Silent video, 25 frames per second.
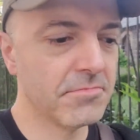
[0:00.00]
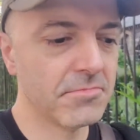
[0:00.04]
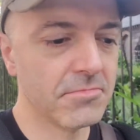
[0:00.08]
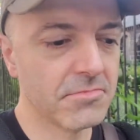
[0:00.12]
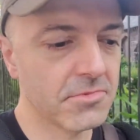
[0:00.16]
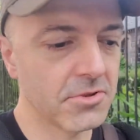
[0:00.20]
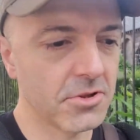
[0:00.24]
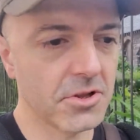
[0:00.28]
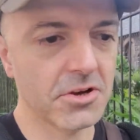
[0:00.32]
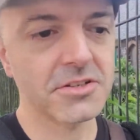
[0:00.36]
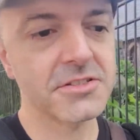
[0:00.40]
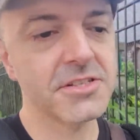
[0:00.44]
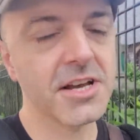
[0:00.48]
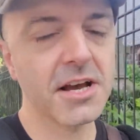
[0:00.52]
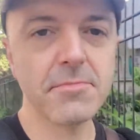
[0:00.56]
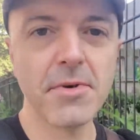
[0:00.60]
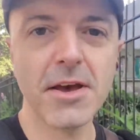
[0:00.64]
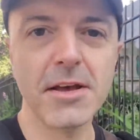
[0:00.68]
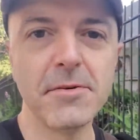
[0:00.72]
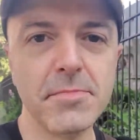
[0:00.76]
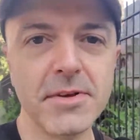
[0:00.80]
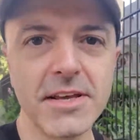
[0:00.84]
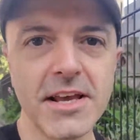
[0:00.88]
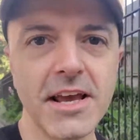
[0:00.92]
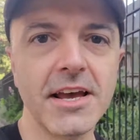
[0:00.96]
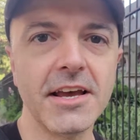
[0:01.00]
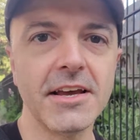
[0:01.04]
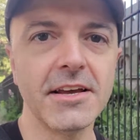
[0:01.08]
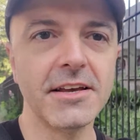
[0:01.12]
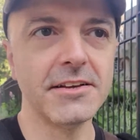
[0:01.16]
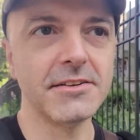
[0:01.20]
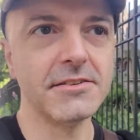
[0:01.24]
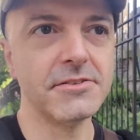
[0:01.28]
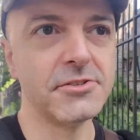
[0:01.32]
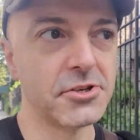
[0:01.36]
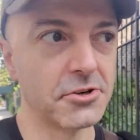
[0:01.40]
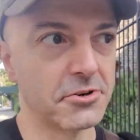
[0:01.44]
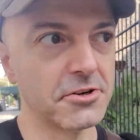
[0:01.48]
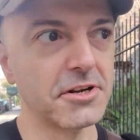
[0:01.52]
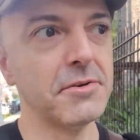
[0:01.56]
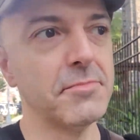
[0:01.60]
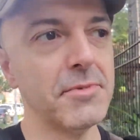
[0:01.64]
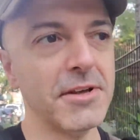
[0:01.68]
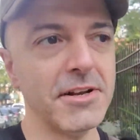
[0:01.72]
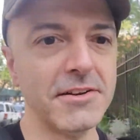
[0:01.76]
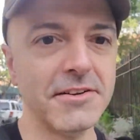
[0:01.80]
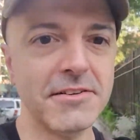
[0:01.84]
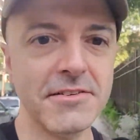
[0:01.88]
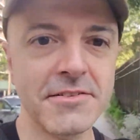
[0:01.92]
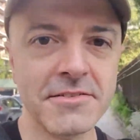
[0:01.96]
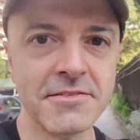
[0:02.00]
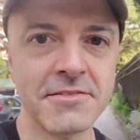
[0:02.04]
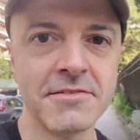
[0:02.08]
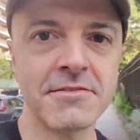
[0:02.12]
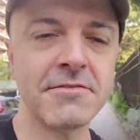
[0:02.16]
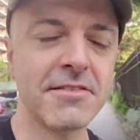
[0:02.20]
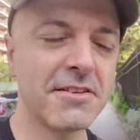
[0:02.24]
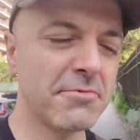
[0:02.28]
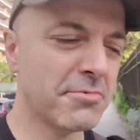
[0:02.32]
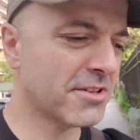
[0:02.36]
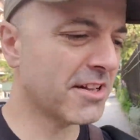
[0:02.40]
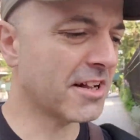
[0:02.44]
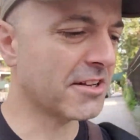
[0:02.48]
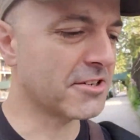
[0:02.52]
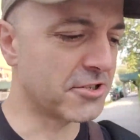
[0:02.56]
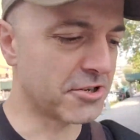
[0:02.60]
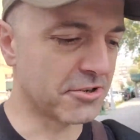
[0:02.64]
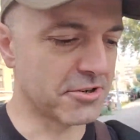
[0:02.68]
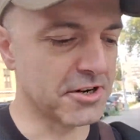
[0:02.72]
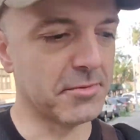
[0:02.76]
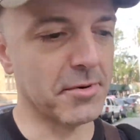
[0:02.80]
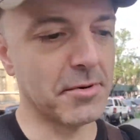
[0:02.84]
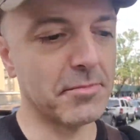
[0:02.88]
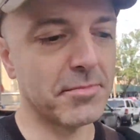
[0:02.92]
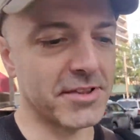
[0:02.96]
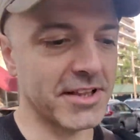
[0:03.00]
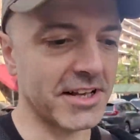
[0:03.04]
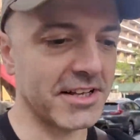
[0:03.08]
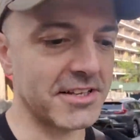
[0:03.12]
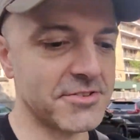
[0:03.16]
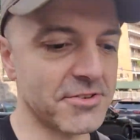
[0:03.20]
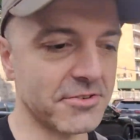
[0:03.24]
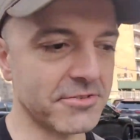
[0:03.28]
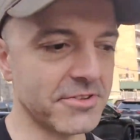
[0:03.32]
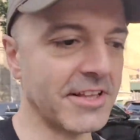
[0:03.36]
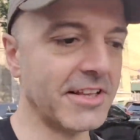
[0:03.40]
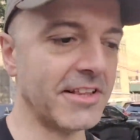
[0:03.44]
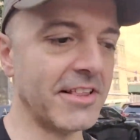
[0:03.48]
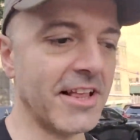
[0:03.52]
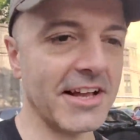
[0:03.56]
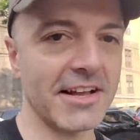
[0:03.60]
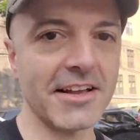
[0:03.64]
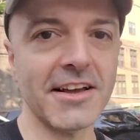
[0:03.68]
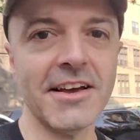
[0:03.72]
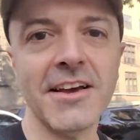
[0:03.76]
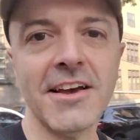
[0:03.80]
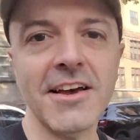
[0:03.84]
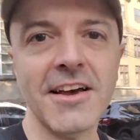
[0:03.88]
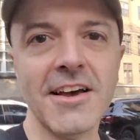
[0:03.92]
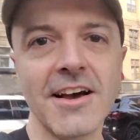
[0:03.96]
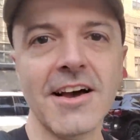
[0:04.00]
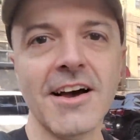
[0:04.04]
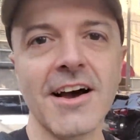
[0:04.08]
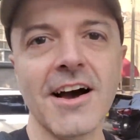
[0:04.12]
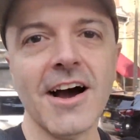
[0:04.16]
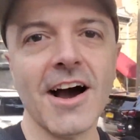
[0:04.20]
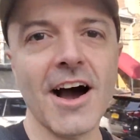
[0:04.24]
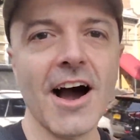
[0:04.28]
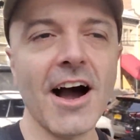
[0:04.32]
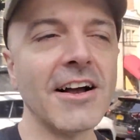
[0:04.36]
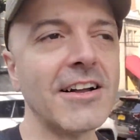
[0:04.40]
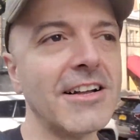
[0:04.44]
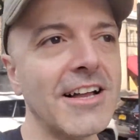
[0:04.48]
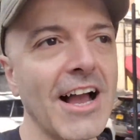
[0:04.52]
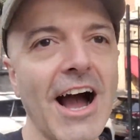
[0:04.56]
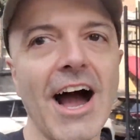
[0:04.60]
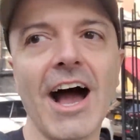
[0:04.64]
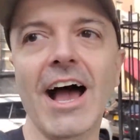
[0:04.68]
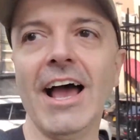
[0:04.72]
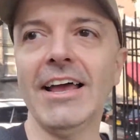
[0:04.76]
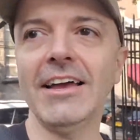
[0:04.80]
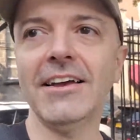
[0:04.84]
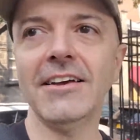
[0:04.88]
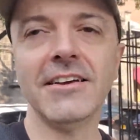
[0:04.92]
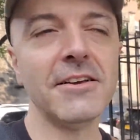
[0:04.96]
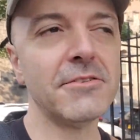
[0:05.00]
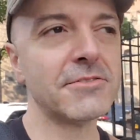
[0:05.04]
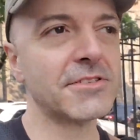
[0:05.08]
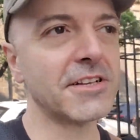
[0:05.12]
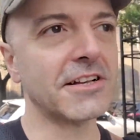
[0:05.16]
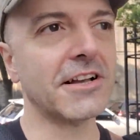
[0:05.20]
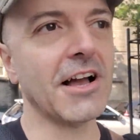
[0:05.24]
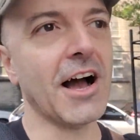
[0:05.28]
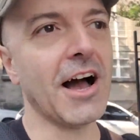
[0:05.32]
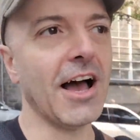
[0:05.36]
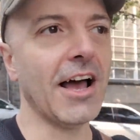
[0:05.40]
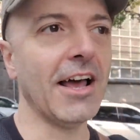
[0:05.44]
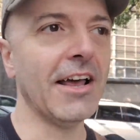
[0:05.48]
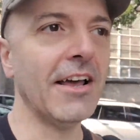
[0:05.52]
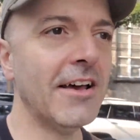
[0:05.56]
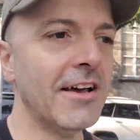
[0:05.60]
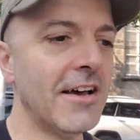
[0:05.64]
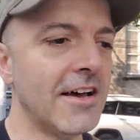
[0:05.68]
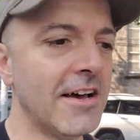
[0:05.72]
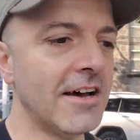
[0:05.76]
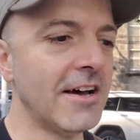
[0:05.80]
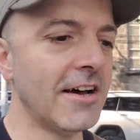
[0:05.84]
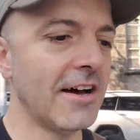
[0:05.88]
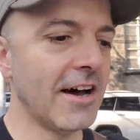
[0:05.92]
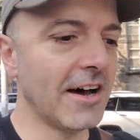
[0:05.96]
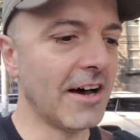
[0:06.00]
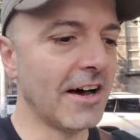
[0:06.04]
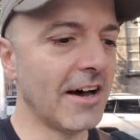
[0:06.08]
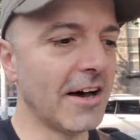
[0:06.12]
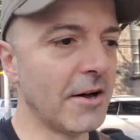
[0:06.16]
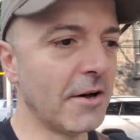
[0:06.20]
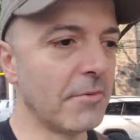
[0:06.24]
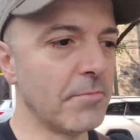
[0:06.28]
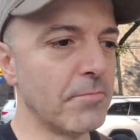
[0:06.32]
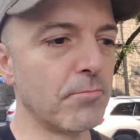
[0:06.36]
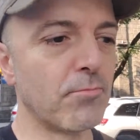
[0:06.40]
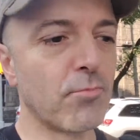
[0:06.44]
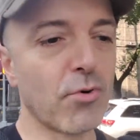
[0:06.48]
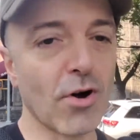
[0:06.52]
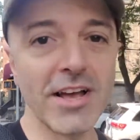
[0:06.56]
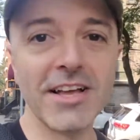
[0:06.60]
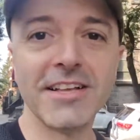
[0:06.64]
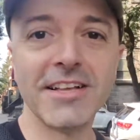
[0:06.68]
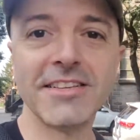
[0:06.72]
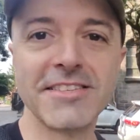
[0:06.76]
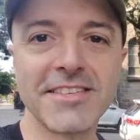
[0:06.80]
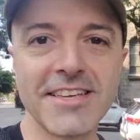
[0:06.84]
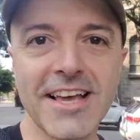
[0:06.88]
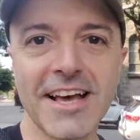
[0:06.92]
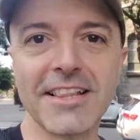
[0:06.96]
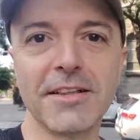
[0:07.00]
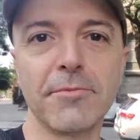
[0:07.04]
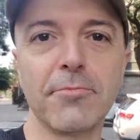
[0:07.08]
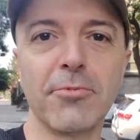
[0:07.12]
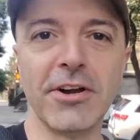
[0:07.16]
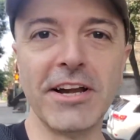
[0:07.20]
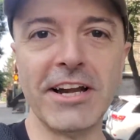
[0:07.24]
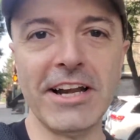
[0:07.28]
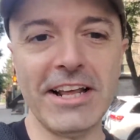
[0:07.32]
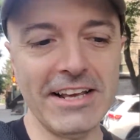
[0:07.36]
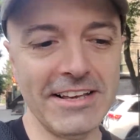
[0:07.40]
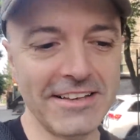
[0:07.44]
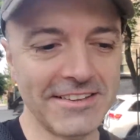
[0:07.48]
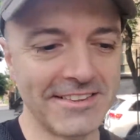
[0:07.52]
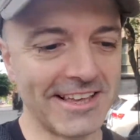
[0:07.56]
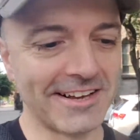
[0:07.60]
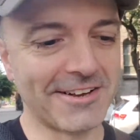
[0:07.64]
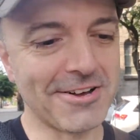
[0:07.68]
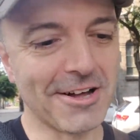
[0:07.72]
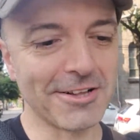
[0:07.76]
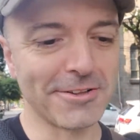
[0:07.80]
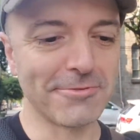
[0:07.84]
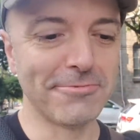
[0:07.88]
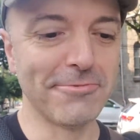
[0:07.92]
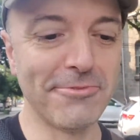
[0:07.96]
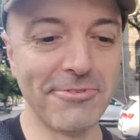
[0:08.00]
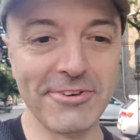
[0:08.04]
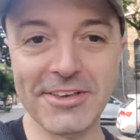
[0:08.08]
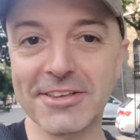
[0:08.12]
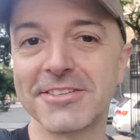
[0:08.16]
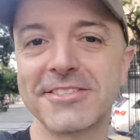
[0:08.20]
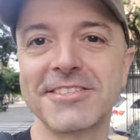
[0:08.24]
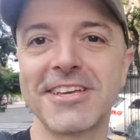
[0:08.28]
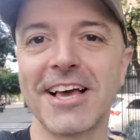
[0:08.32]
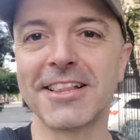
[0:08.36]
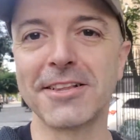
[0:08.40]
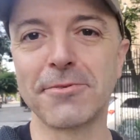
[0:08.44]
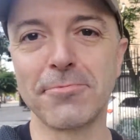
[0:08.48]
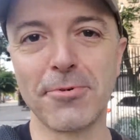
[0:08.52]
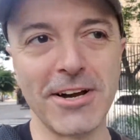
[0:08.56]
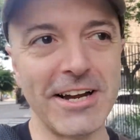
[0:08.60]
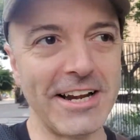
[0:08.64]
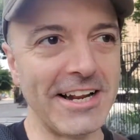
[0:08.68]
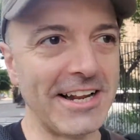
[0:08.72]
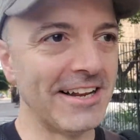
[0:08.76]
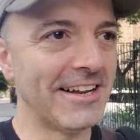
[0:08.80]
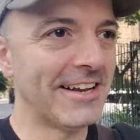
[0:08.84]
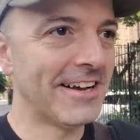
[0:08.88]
longtime NBA journeyman, well, not journeyman, but like certainly like a guy. He was a guy, Brian Scalabrine. They called him Veal Scalabrini.